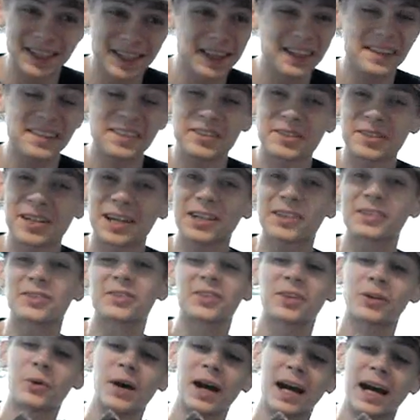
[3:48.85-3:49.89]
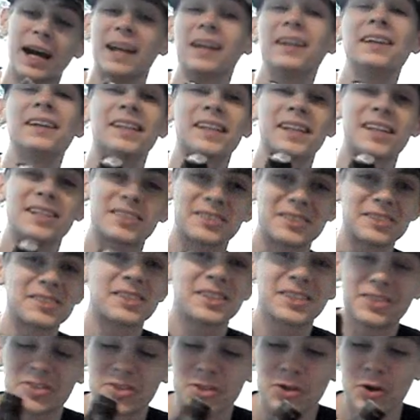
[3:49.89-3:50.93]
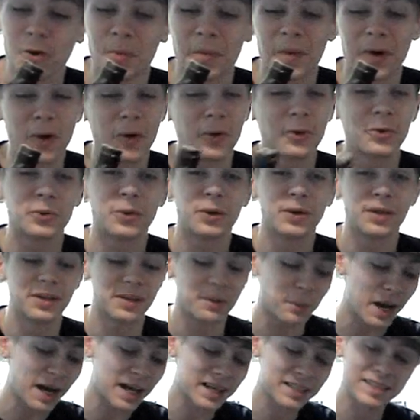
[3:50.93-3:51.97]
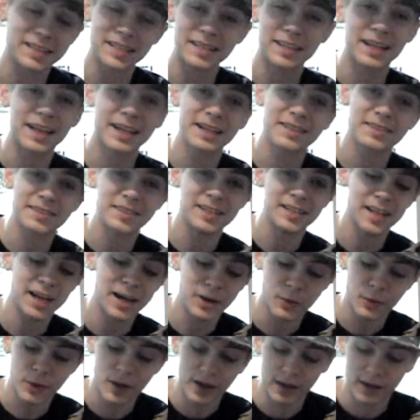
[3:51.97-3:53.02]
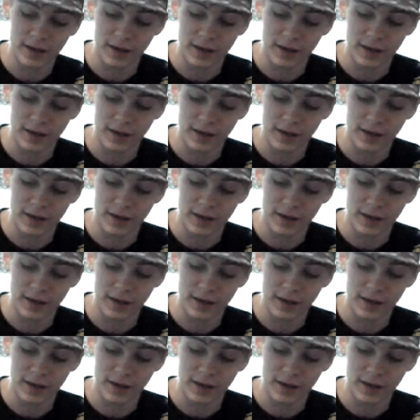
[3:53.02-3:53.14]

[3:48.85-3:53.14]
Yeah, this is actually quite handy, this, because I can show my old one, the parts that you can't see now.